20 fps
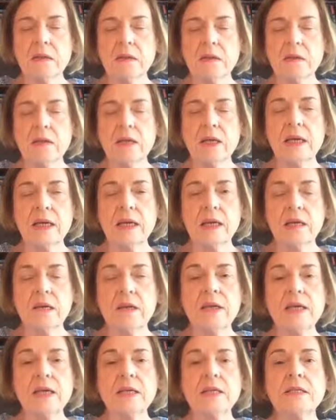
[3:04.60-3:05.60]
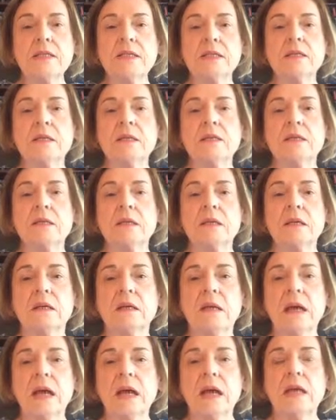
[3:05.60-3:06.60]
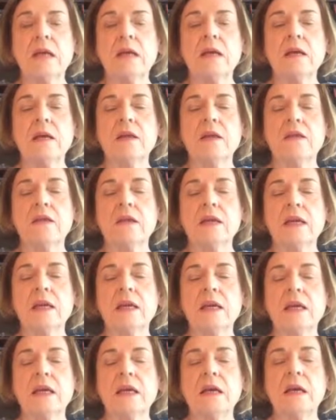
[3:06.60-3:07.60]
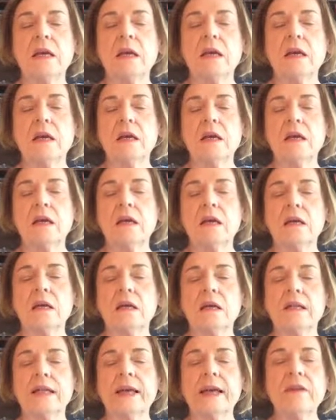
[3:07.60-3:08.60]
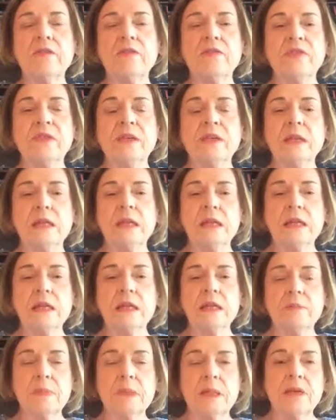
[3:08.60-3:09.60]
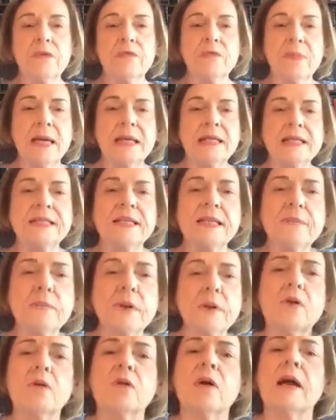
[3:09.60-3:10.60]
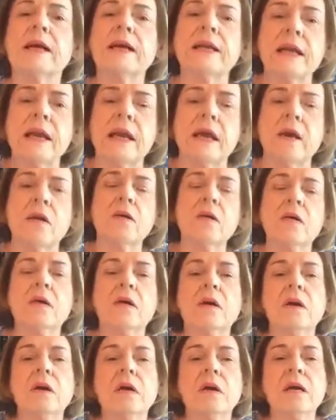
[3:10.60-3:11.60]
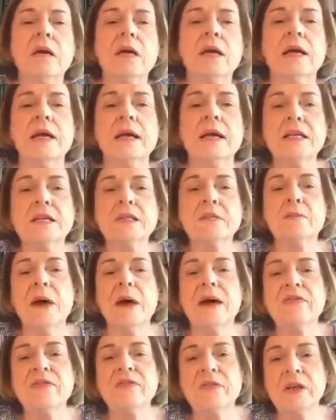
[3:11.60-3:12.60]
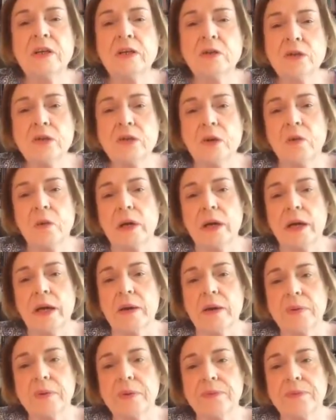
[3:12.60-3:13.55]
the illness and the lead feeling in the middle of my stomach right now is my fear showing up.